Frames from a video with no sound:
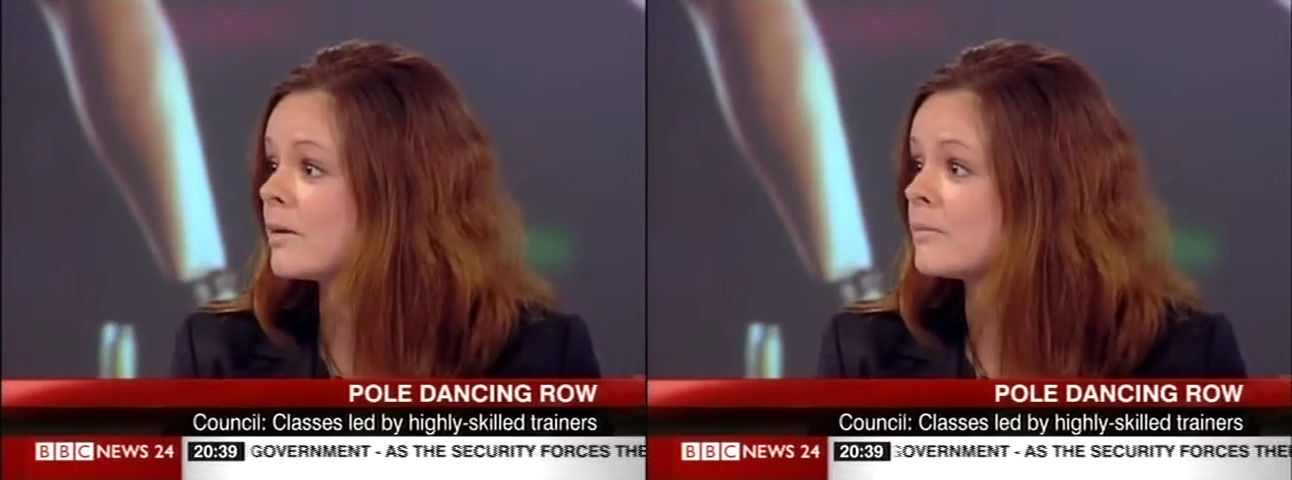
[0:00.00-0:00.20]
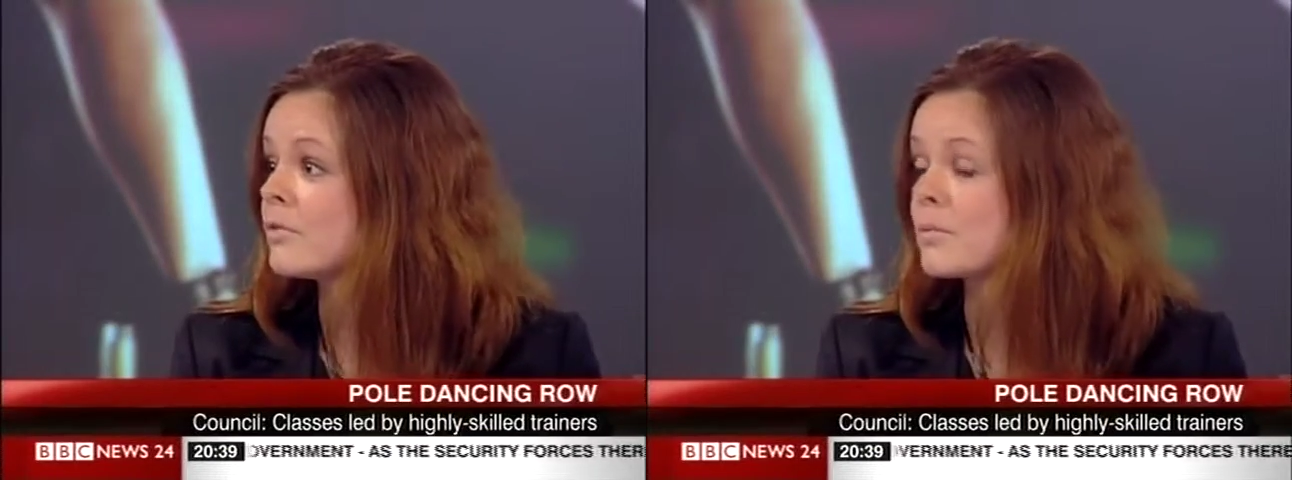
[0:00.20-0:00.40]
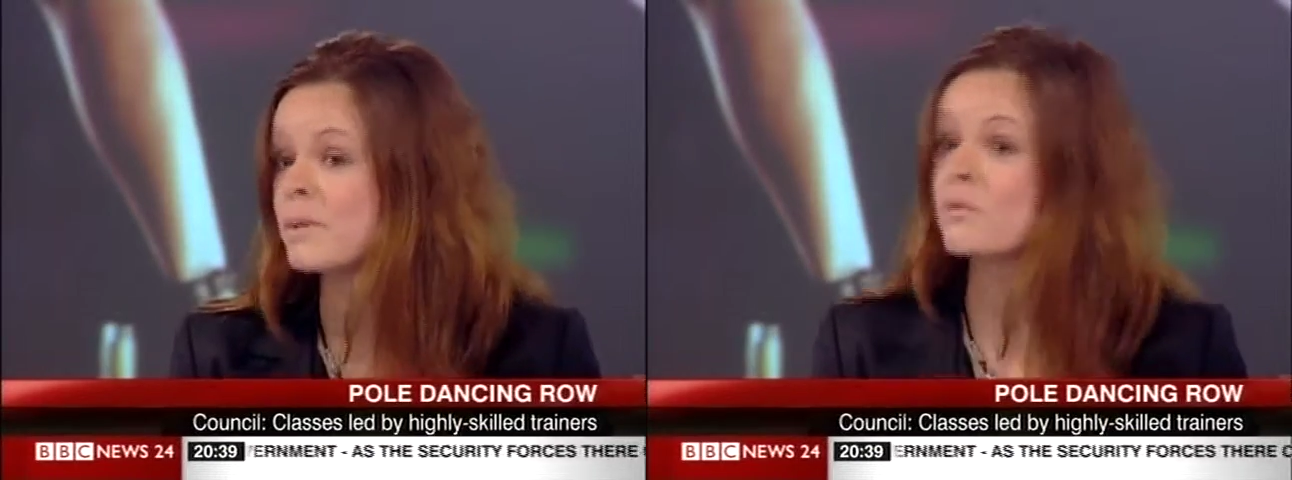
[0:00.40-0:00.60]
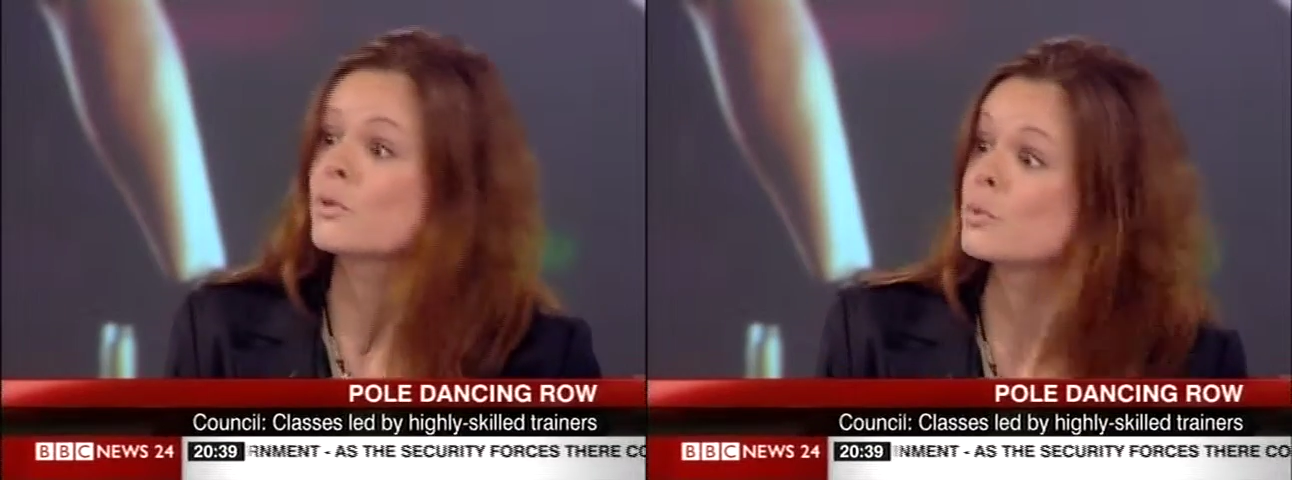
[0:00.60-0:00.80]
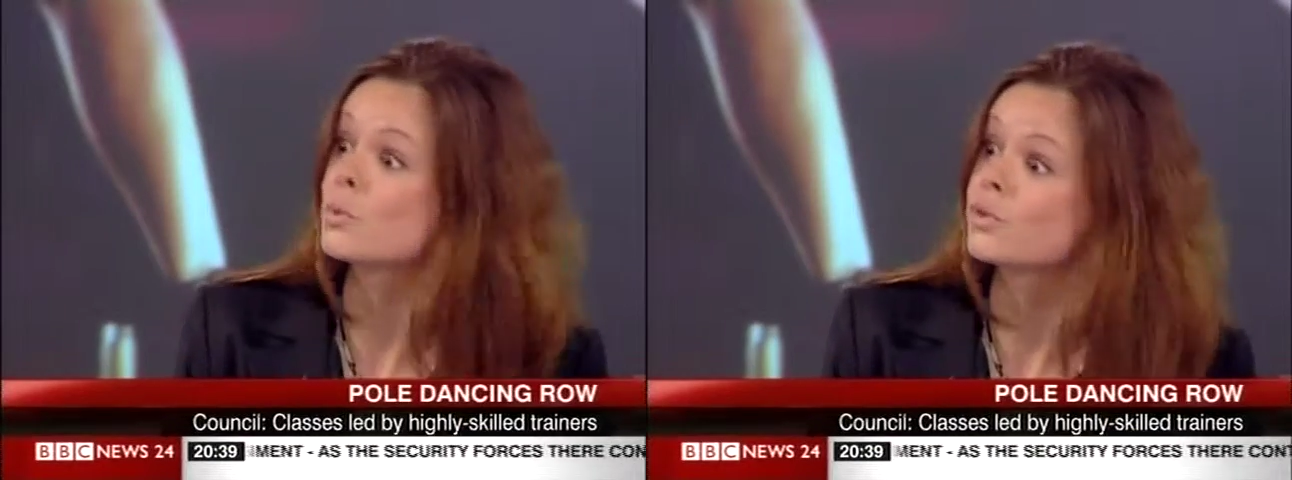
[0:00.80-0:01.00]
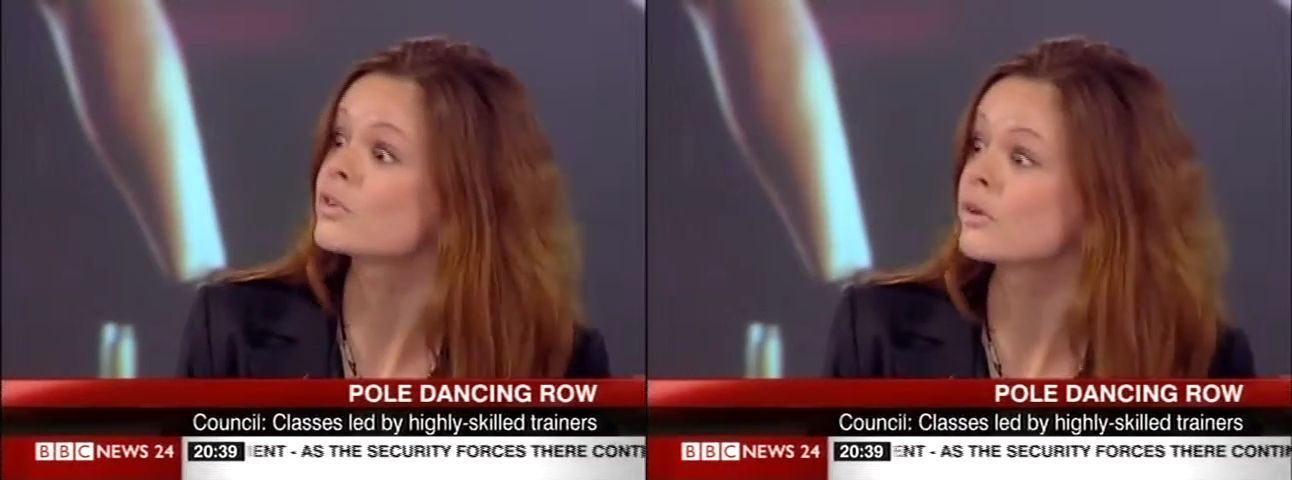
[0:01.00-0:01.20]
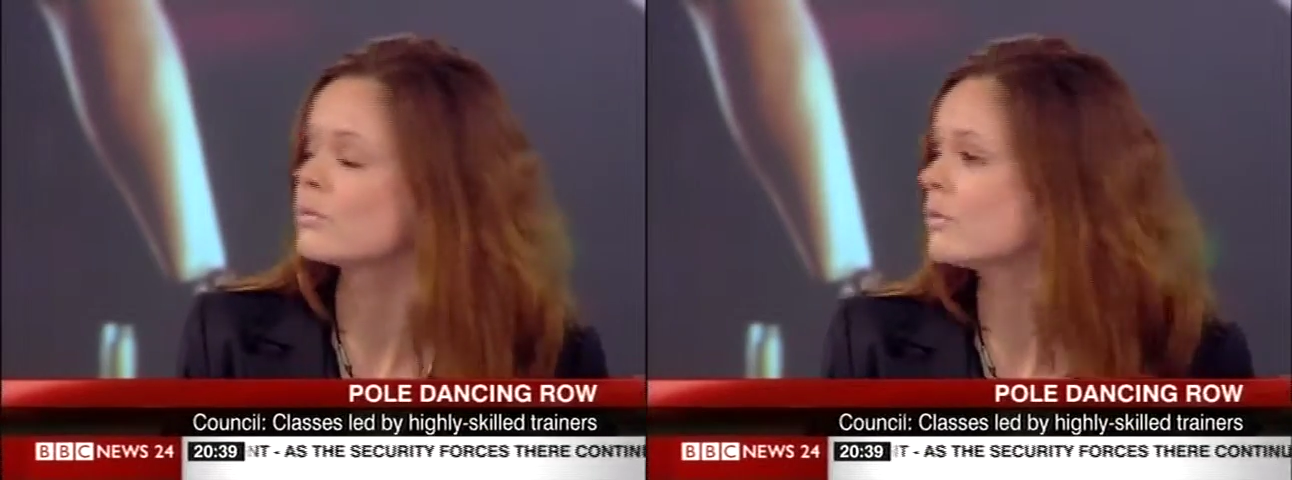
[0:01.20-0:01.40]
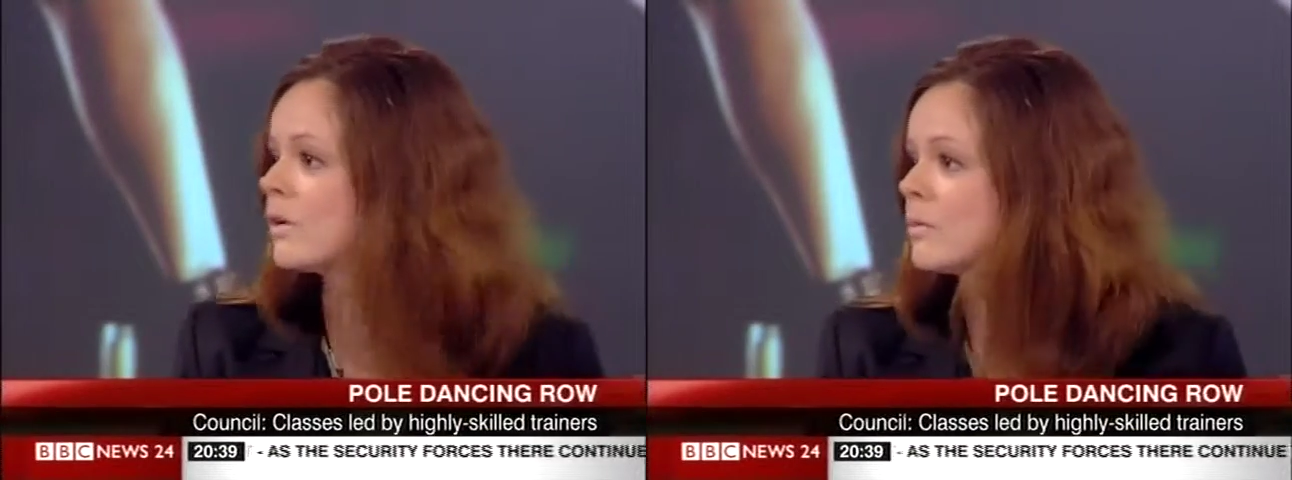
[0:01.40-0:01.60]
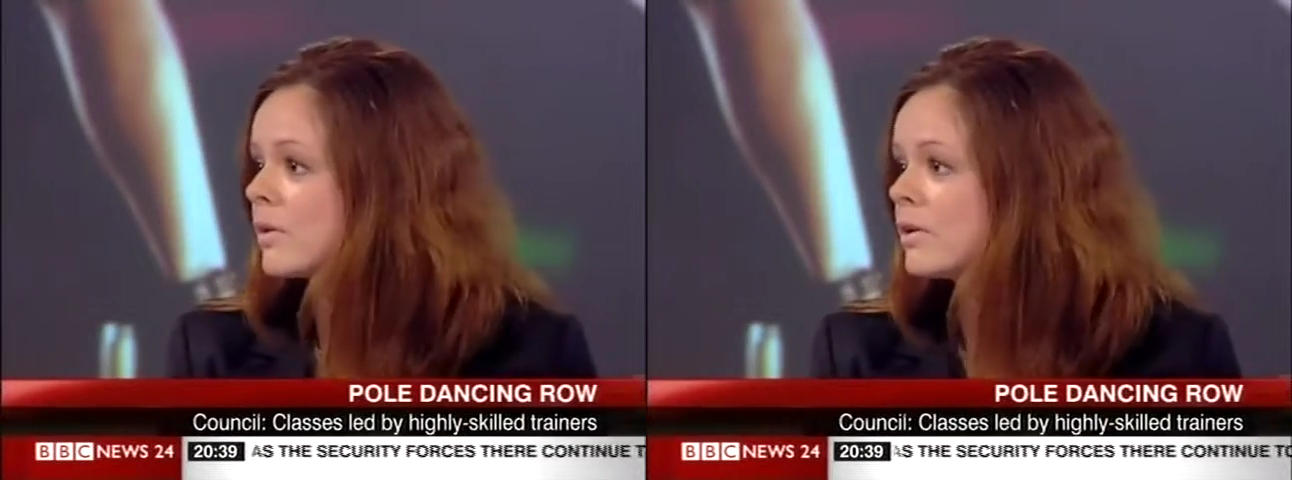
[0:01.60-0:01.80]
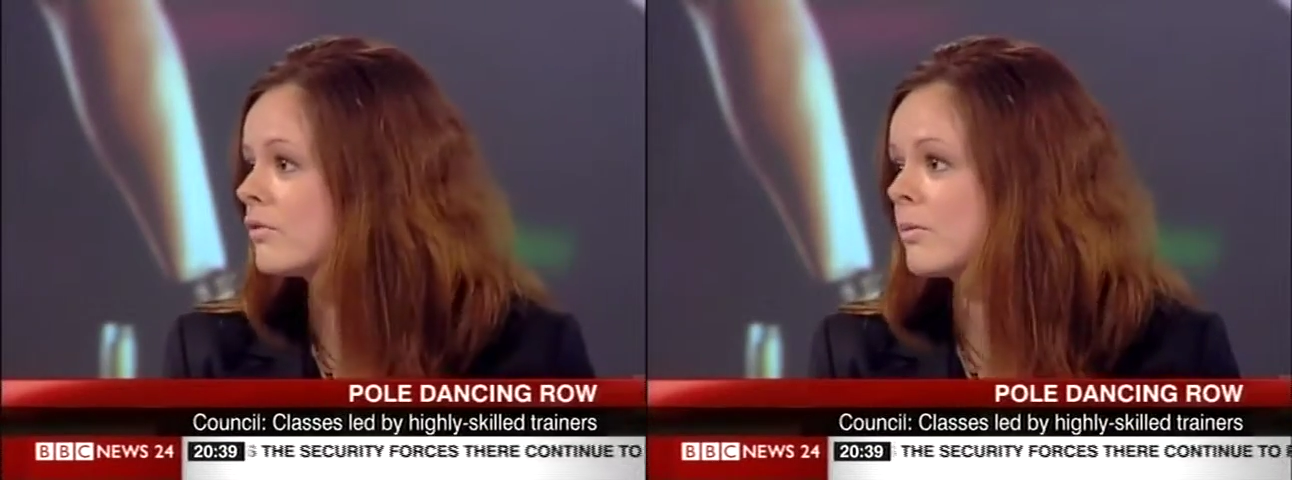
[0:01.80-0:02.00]
for people that would want to go and earn
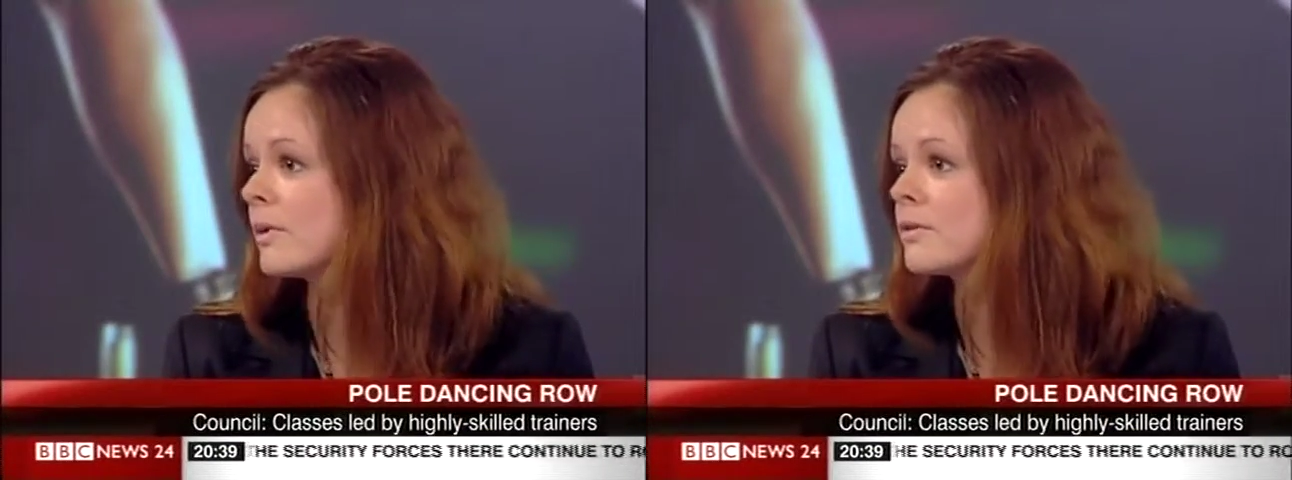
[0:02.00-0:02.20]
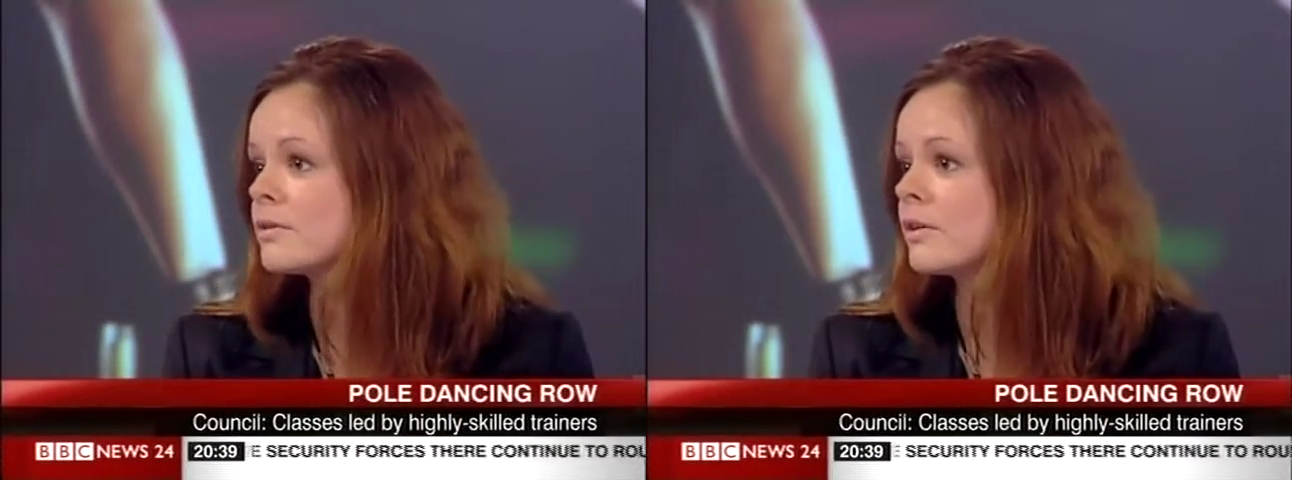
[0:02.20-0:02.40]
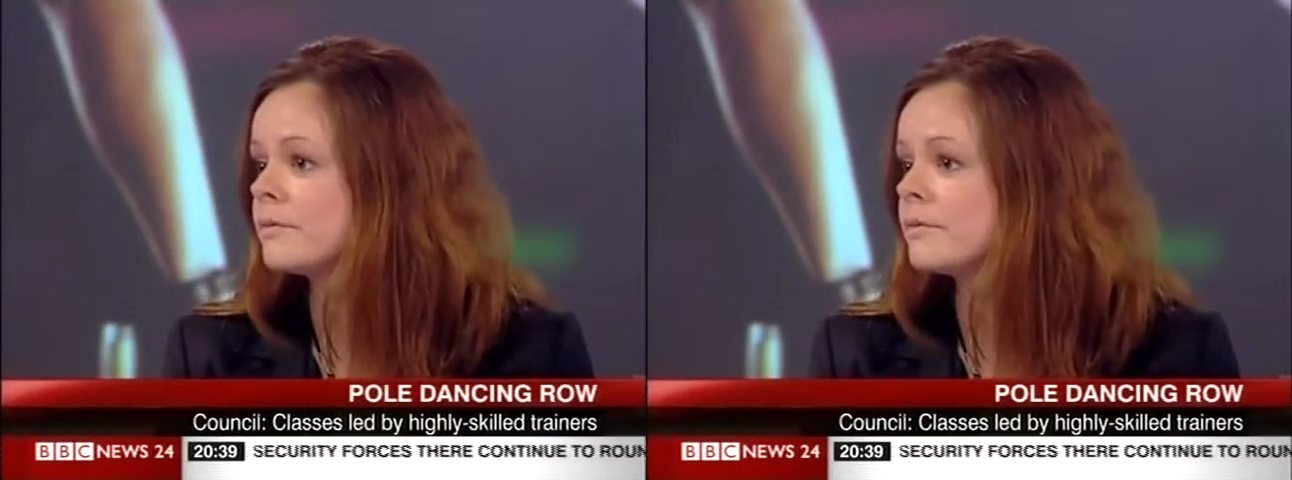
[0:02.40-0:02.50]
money from it. So.